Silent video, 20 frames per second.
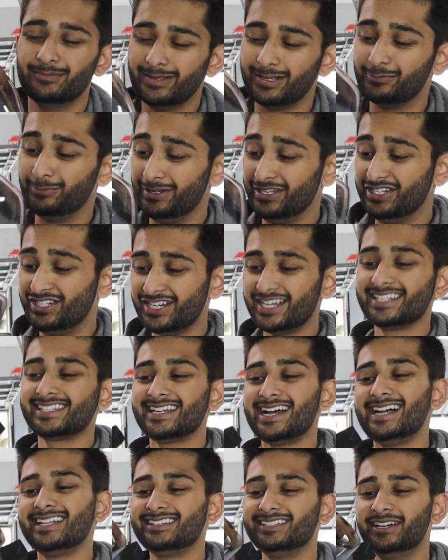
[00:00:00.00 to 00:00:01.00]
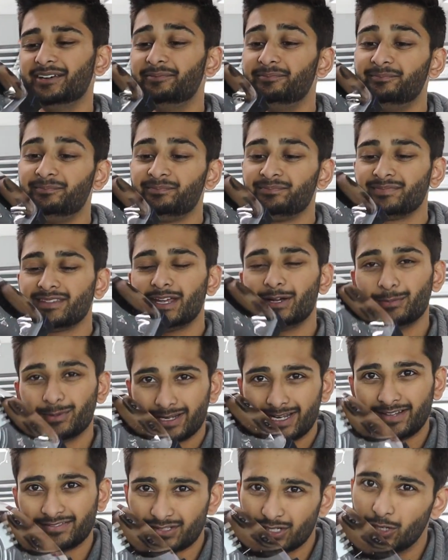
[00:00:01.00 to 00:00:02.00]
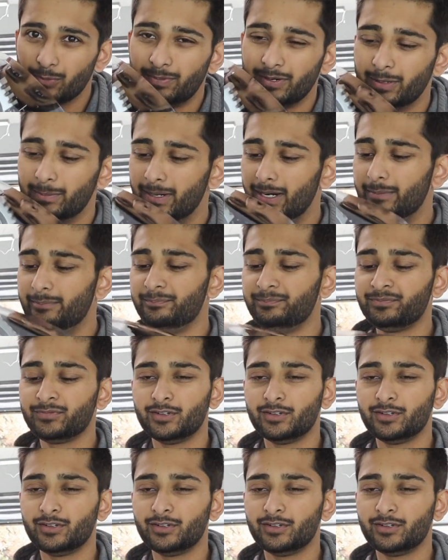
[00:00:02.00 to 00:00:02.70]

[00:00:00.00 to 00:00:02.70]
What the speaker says: Like we just got them, and we're gonna have to open them up.